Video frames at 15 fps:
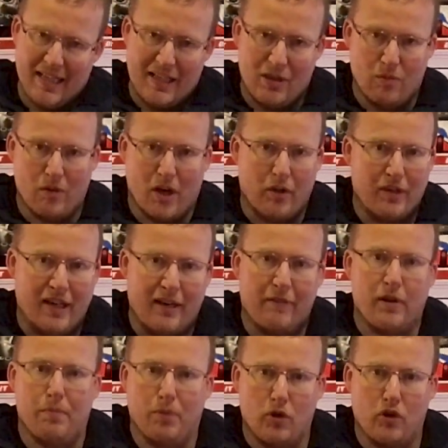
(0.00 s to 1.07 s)
you'll know that
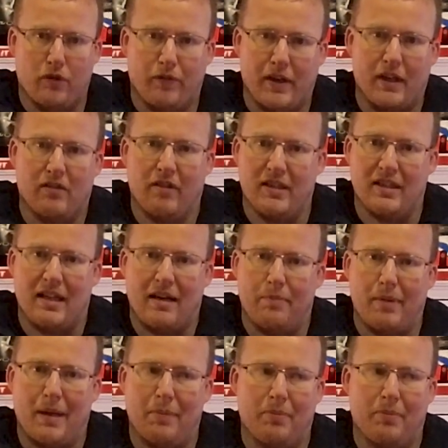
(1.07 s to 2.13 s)
if you push your finger into that
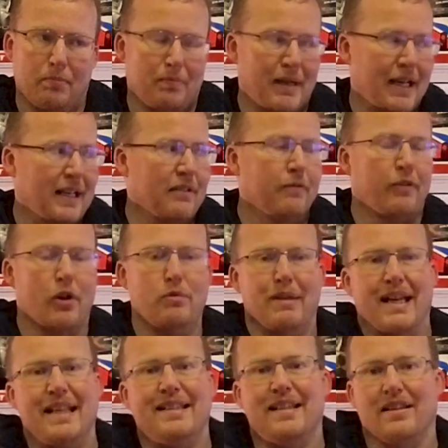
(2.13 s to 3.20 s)
packing foam,
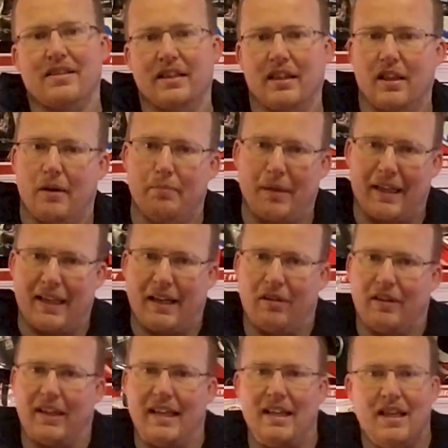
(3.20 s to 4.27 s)
it doesn't come back
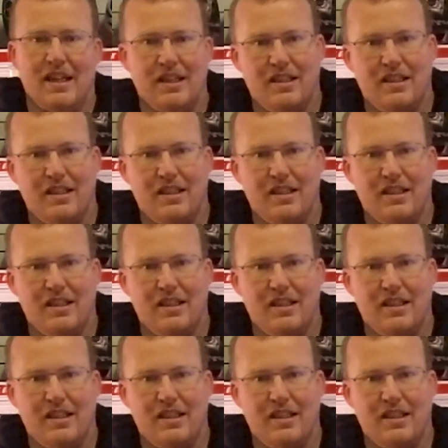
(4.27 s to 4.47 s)
out again.